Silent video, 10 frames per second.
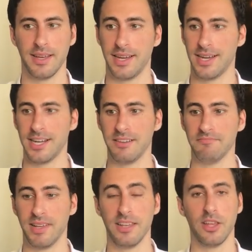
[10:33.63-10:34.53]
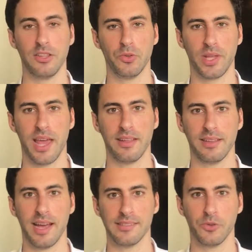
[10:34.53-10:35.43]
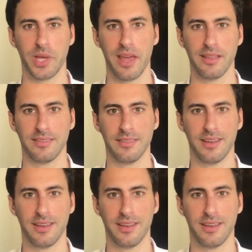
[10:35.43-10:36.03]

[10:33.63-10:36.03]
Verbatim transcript: Um, and, and, you'll get it, guys. You'll get it.